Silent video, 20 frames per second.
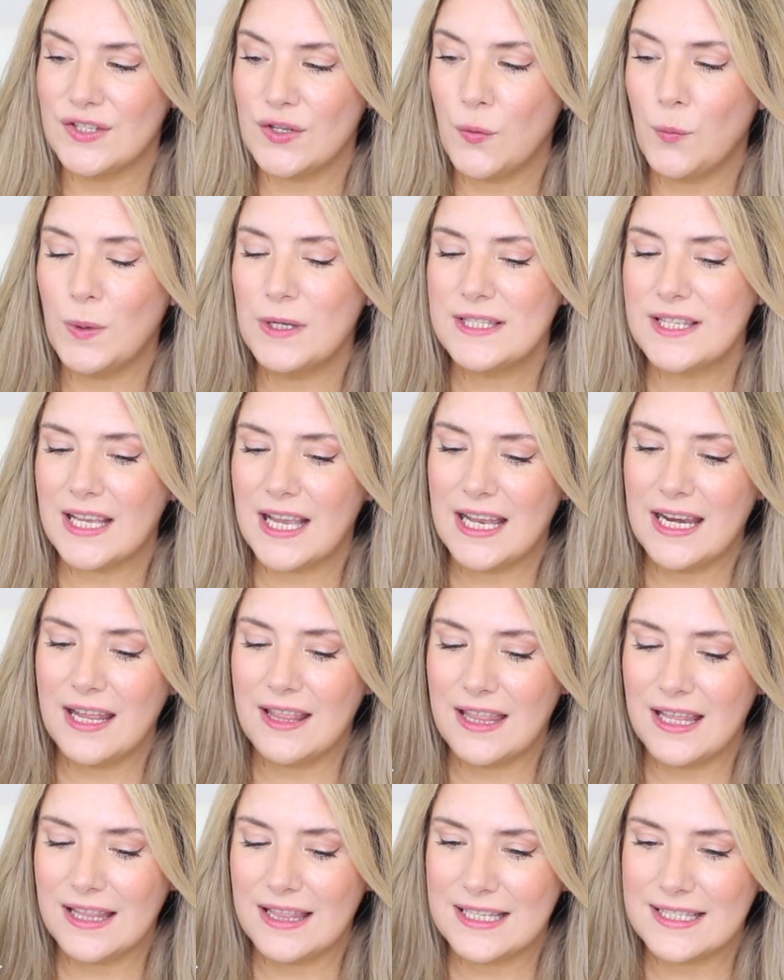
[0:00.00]
So once again,
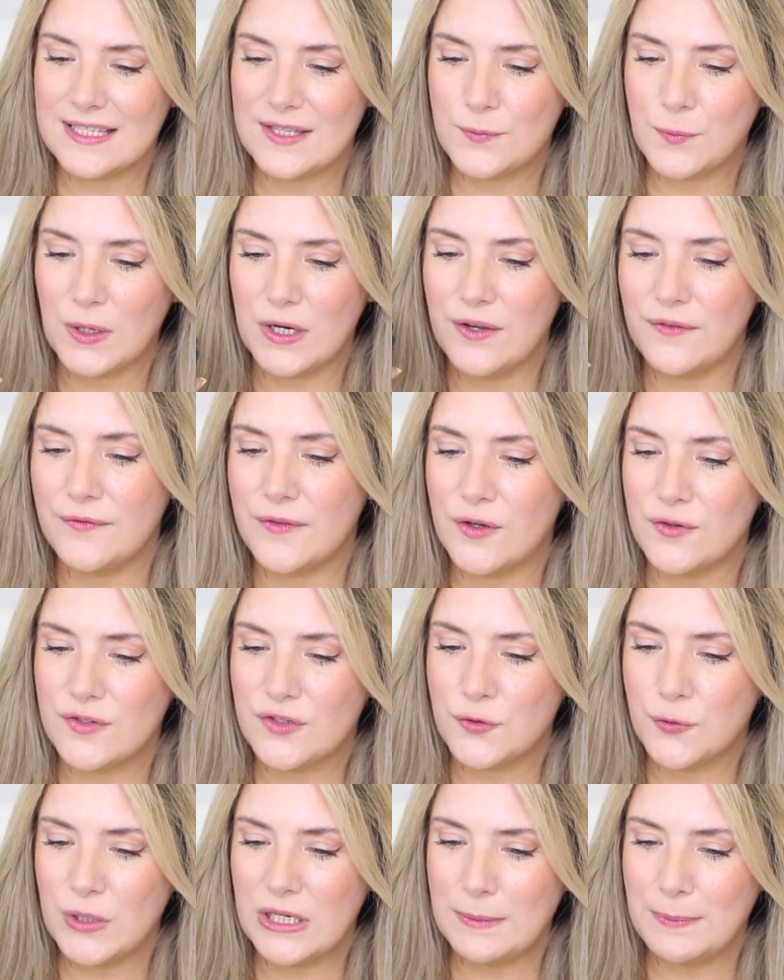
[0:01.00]
I think this is one of
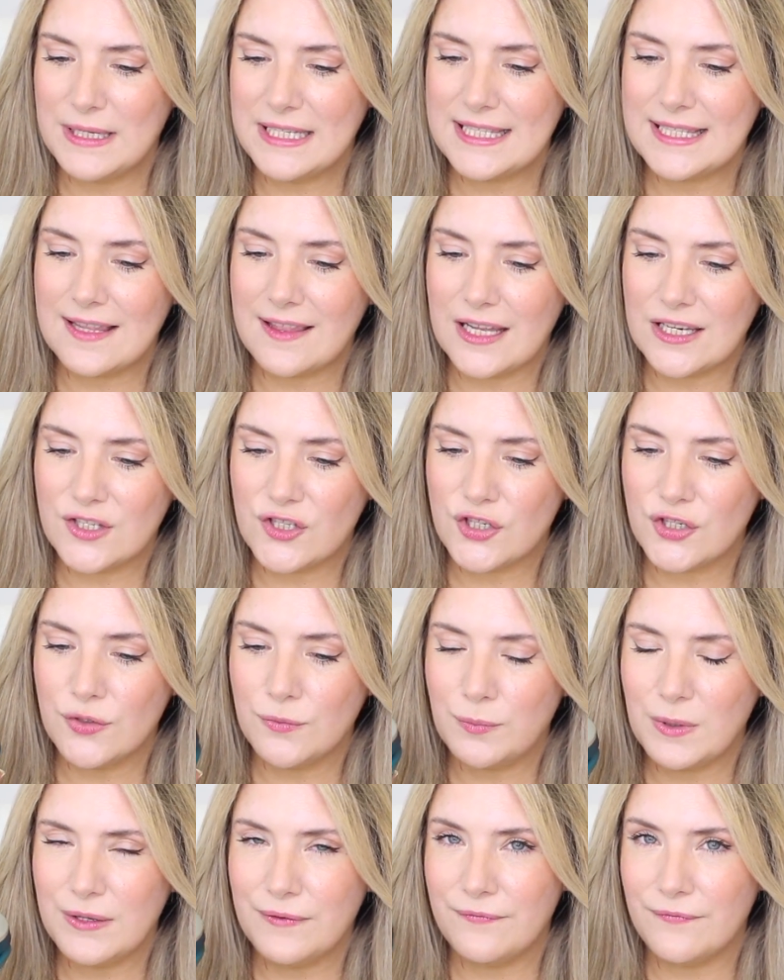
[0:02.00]
those treatments that
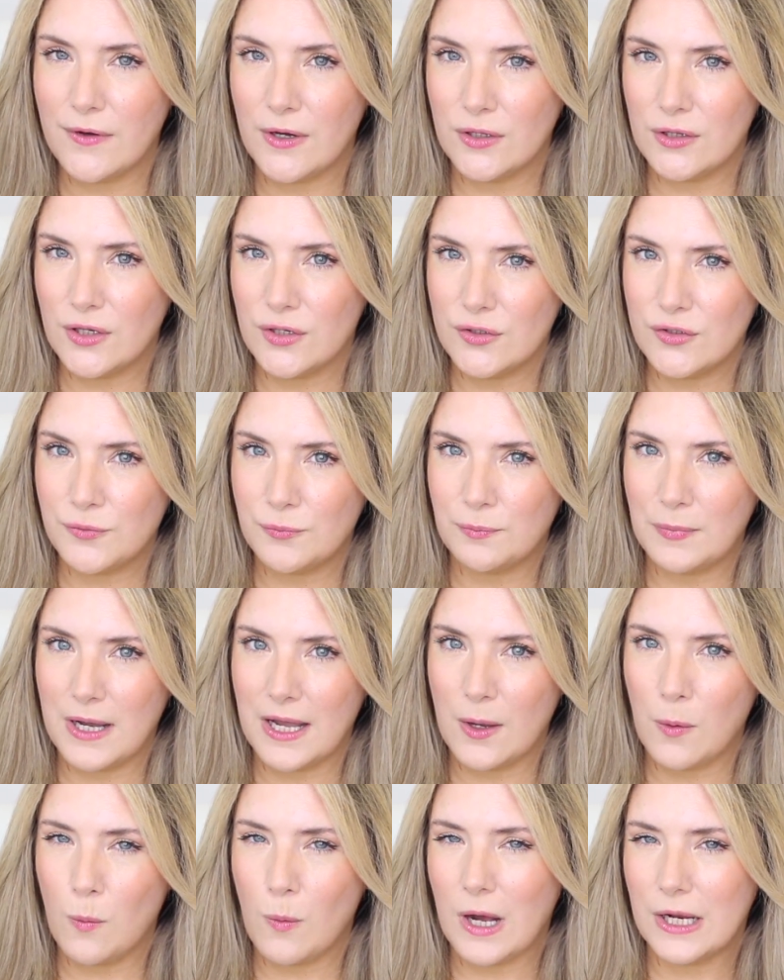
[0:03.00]
should be followed
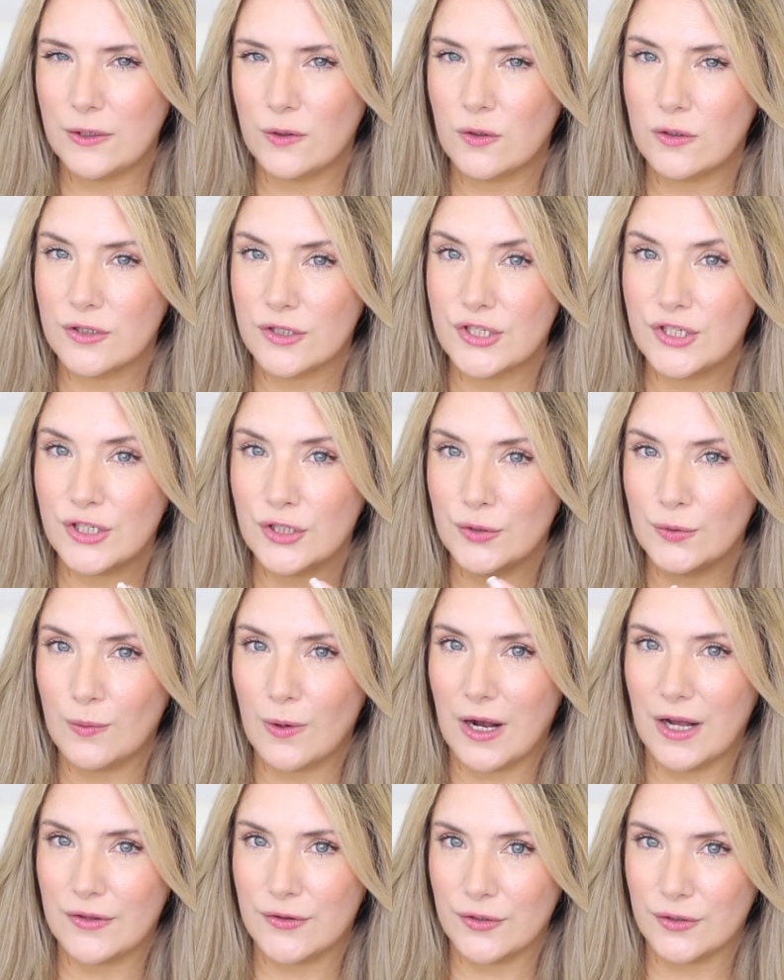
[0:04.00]
by one or
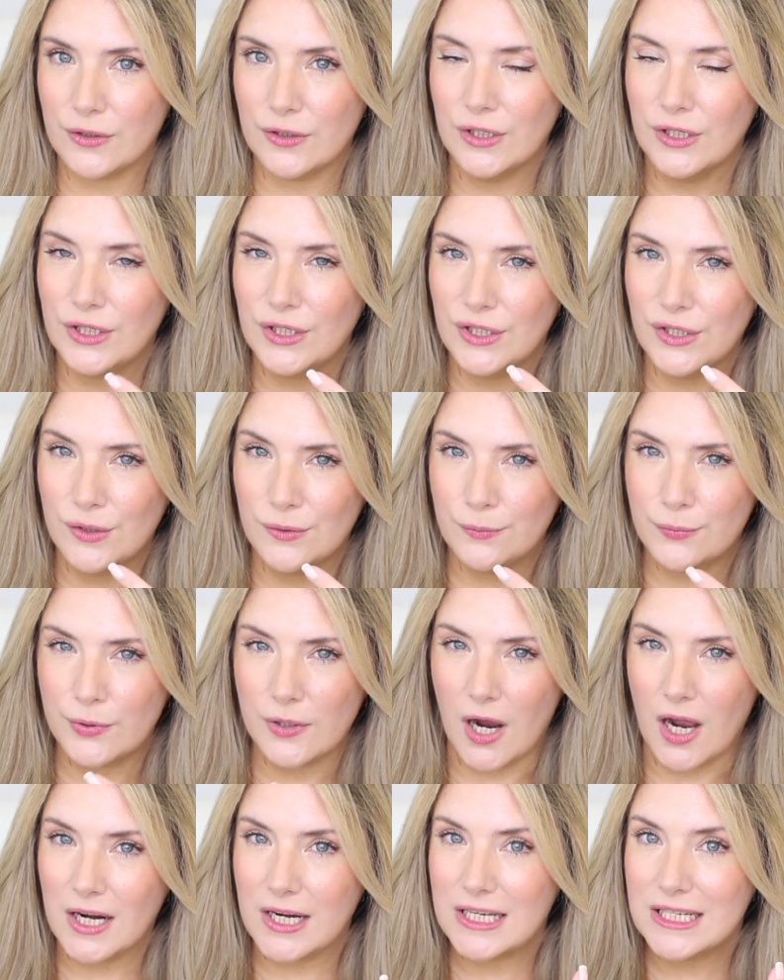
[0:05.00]
two other
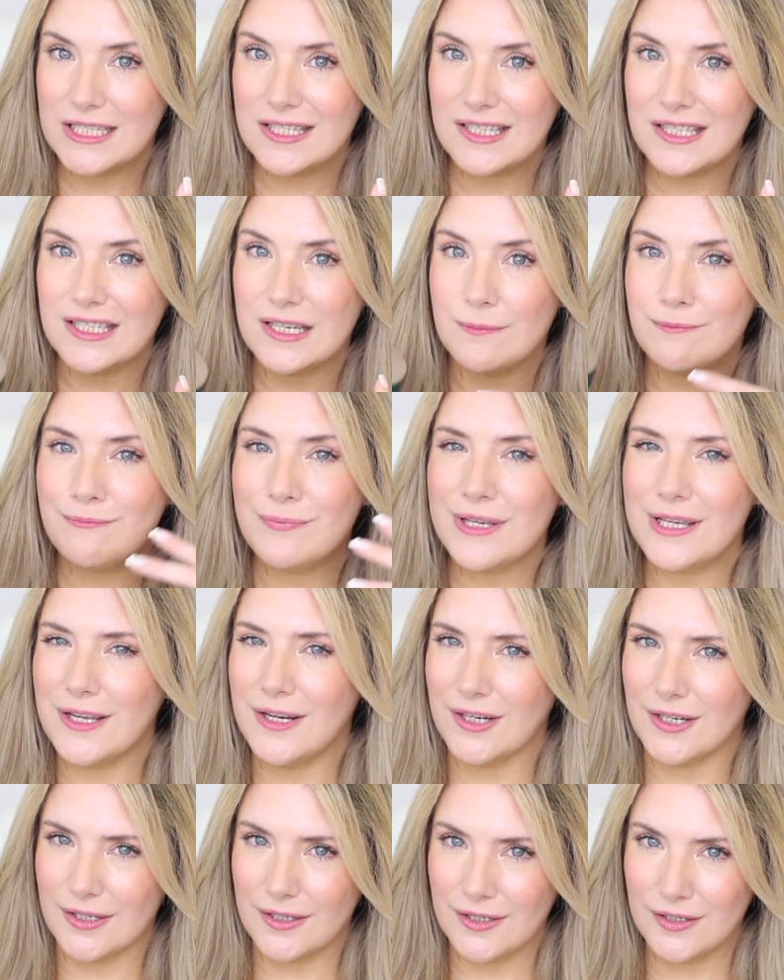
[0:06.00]
products in a
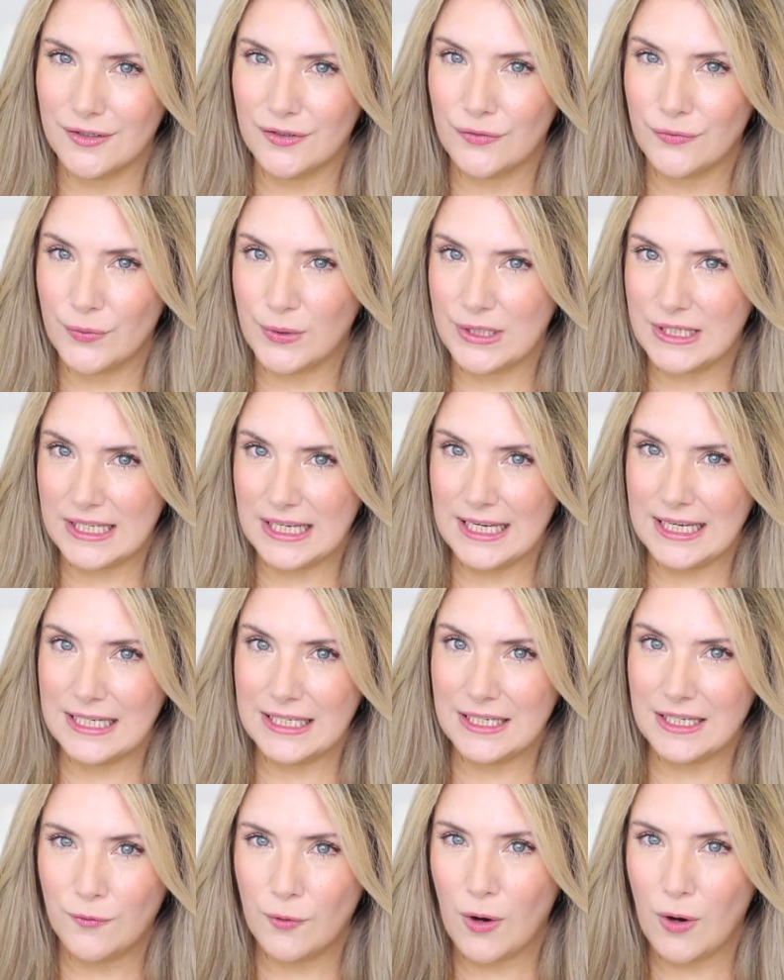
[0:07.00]
bigger routine.